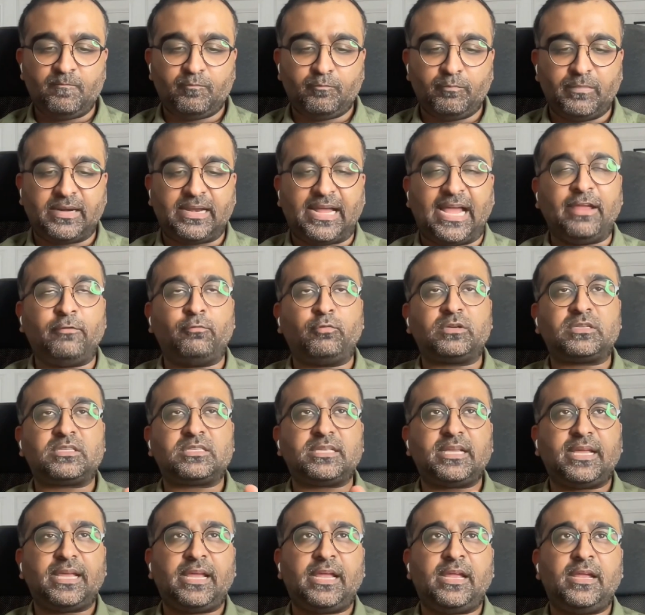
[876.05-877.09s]
But I would
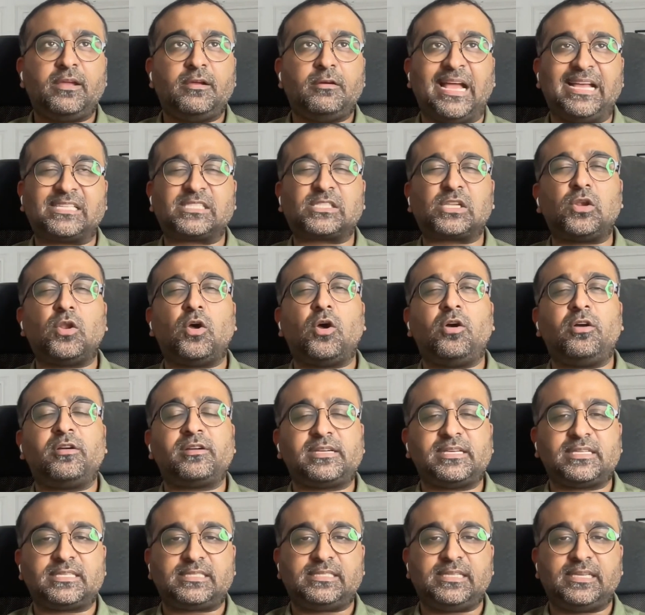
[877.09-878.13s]
say as
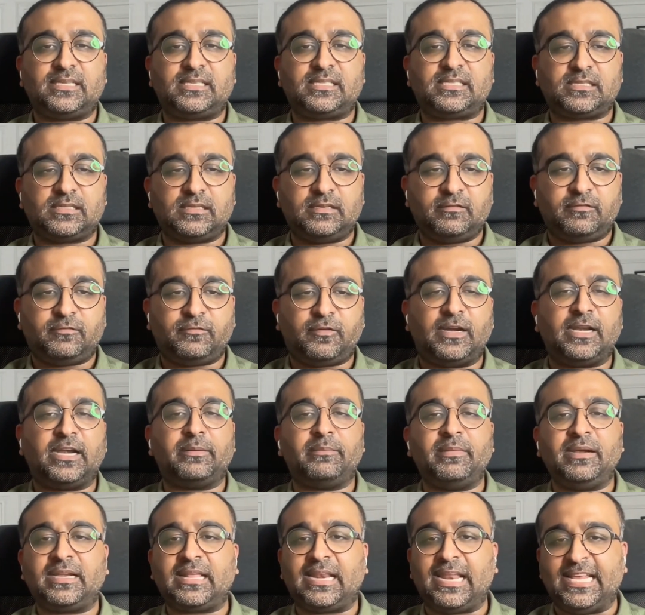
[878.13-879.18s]
long as there's
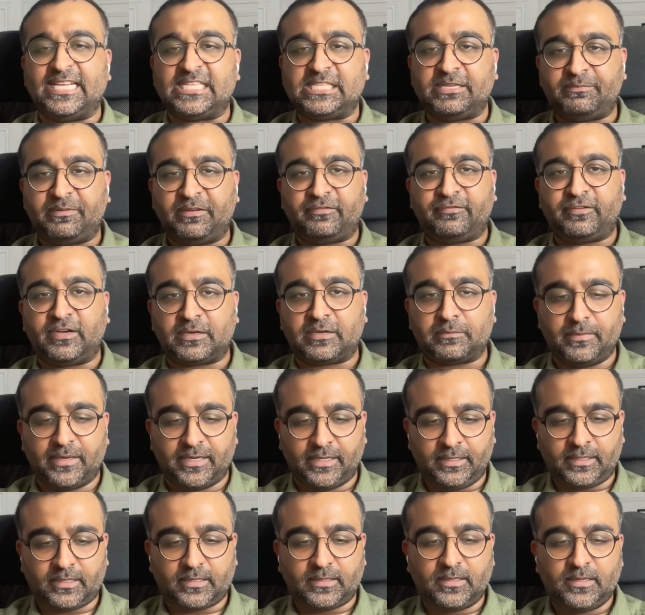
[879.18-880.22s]
fundamental ICP
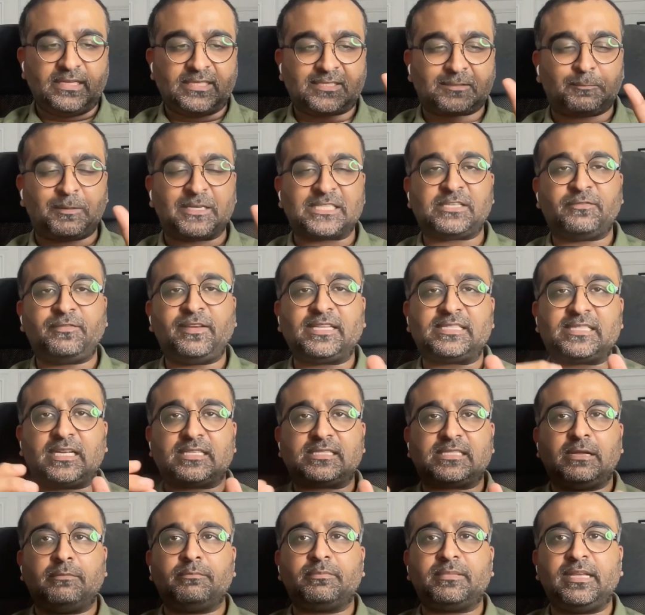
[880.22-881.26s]
fitment, specifics are
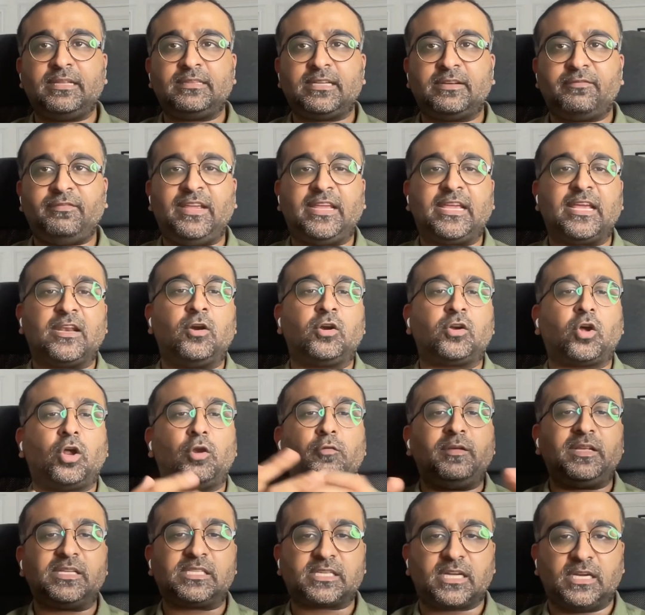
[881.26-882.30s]
something that we cannot
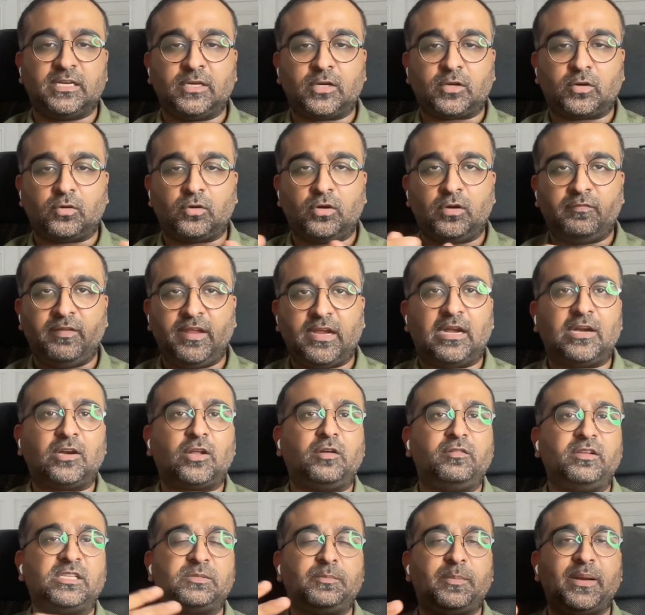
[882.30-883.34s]
always control. We can't
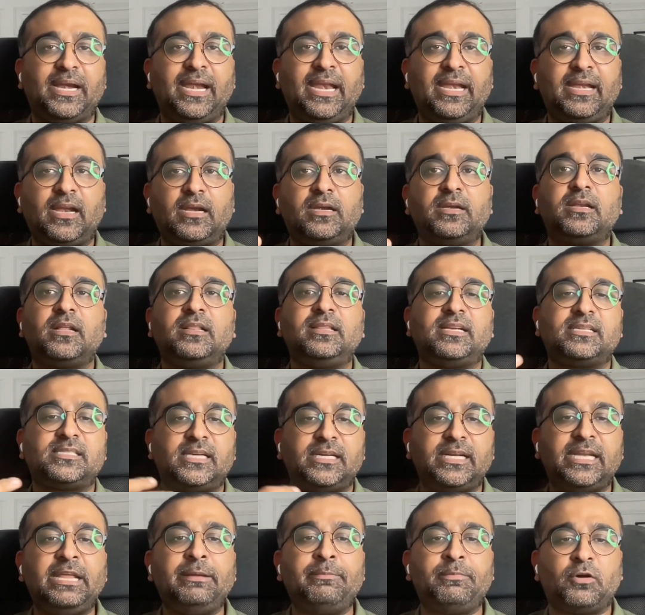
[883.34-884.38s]
always predict until there's
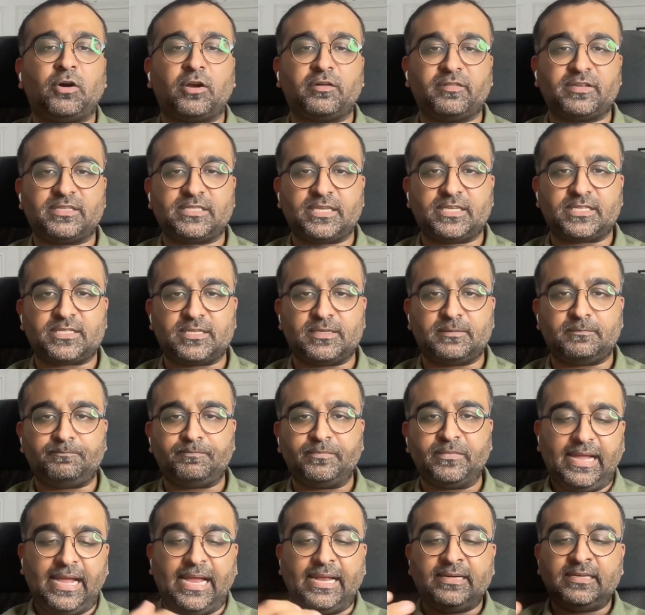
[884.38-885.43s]
a deep conversation.
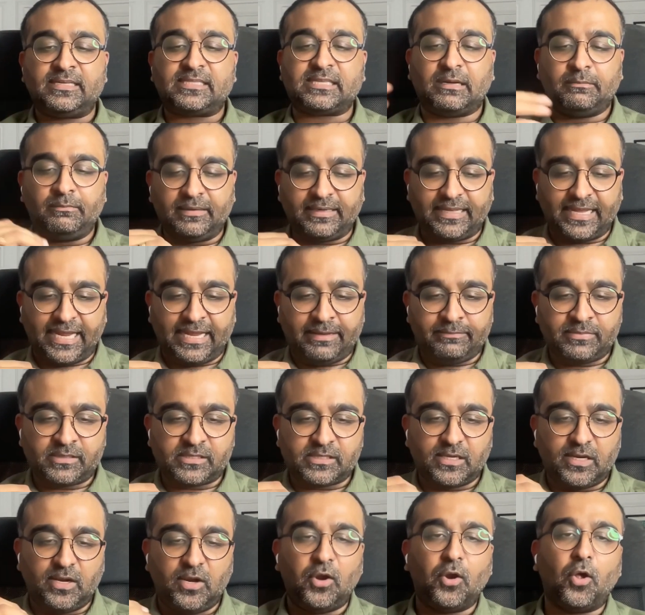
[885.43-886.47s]
And sometimes
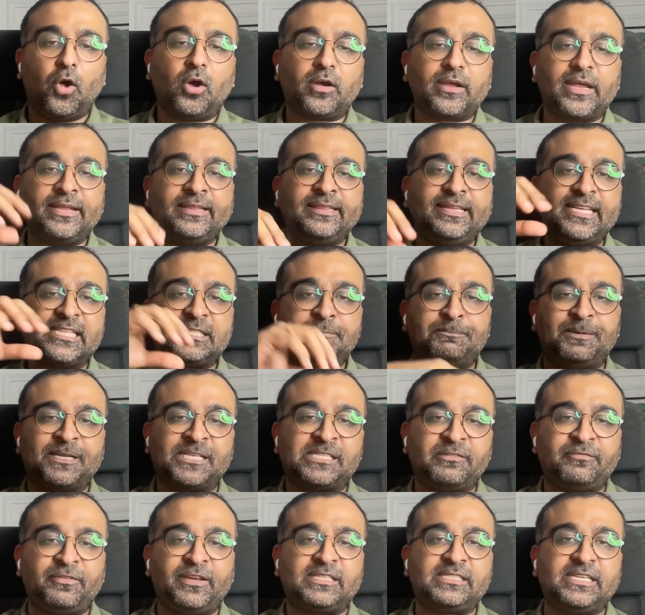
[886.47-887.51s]
logging these
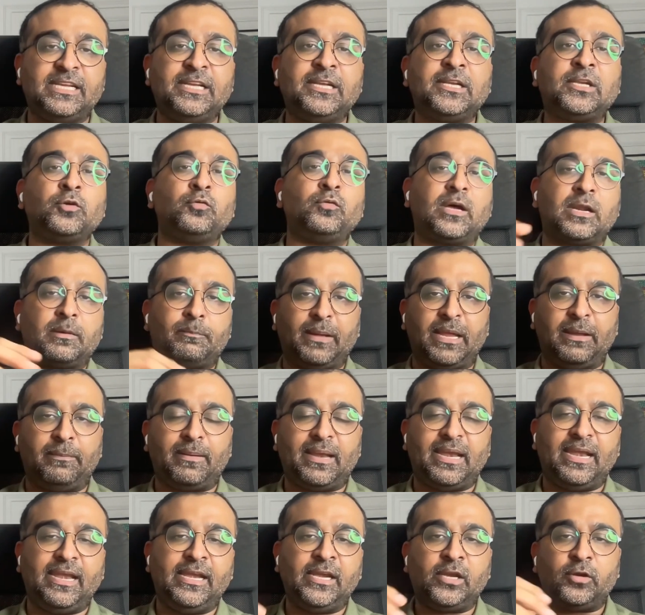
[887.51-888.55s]
specifics into our
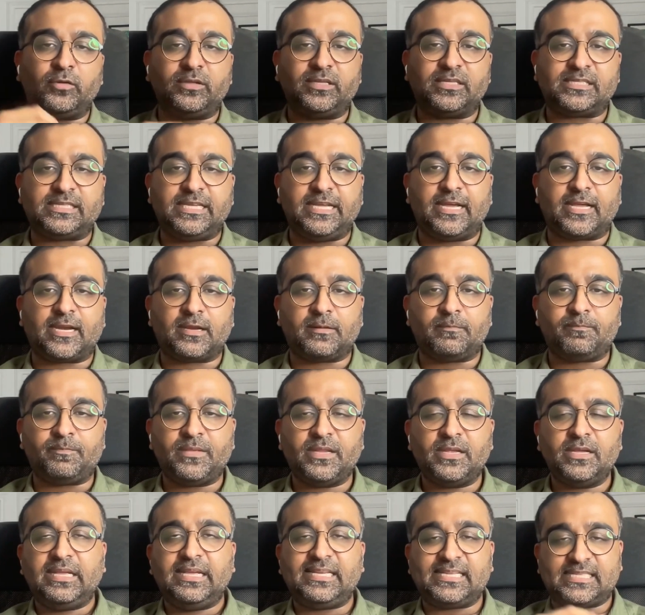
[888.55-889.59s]
pipeline, into the CRM,
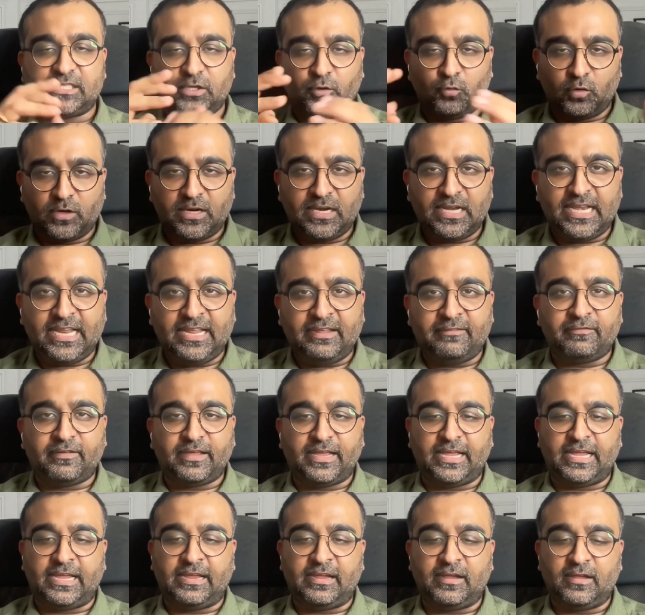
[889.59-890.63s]
is the only
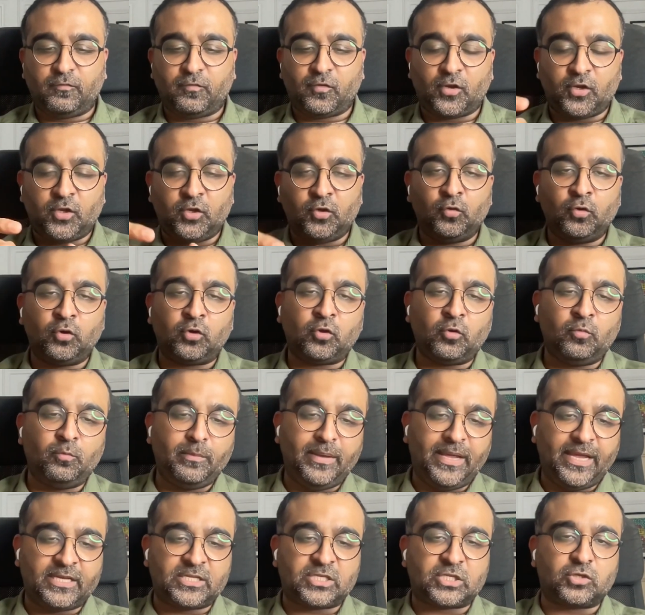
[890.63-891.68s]
way for you to
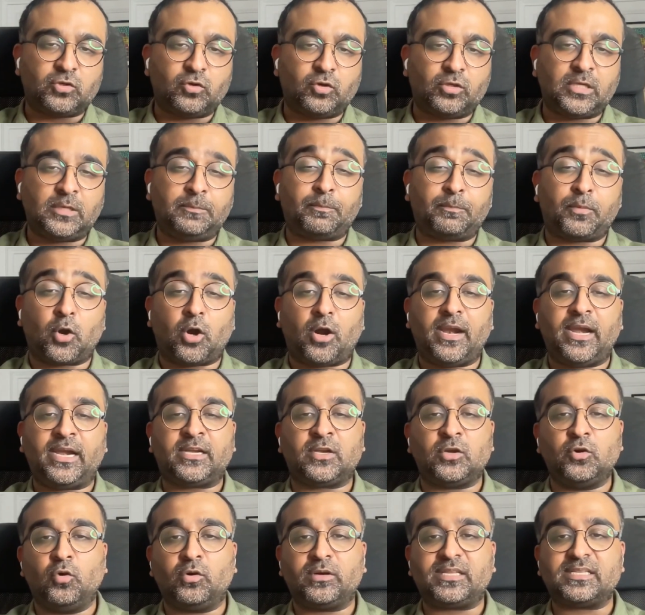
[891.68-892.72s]
make sure the product
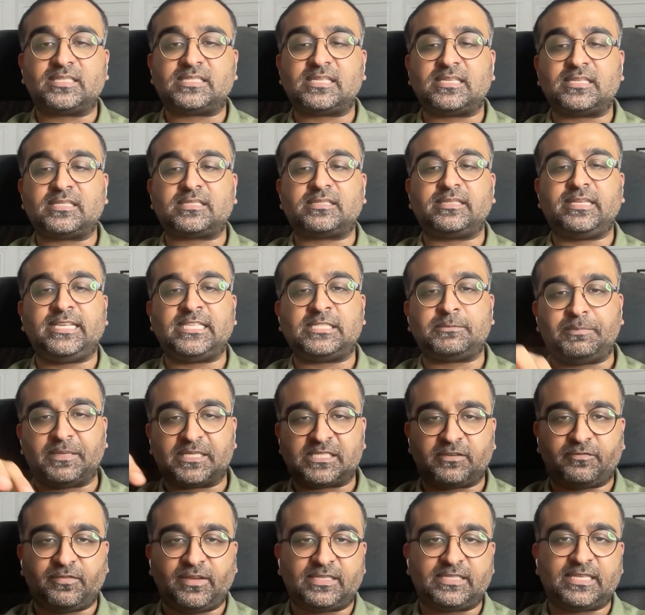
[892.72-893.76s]
notices these
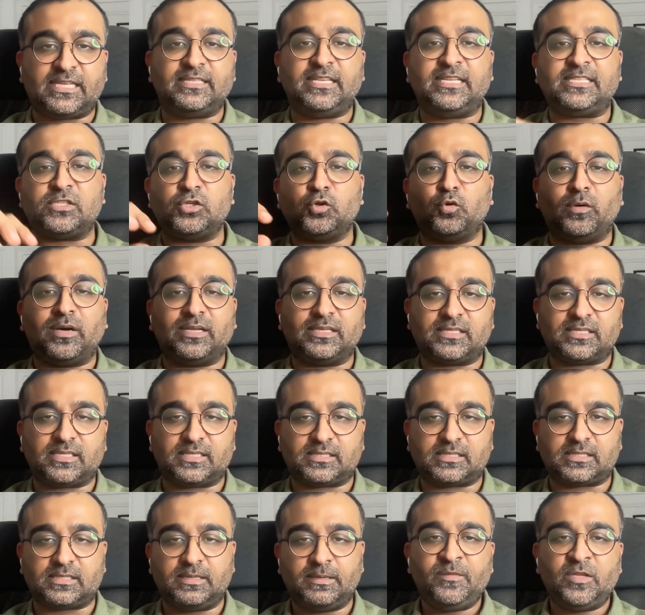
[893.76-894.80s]
specifics and these
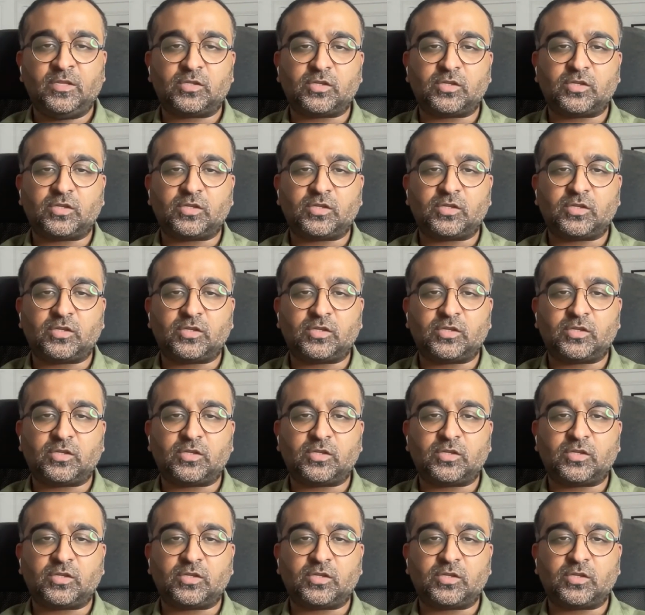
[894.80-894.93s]
nuances.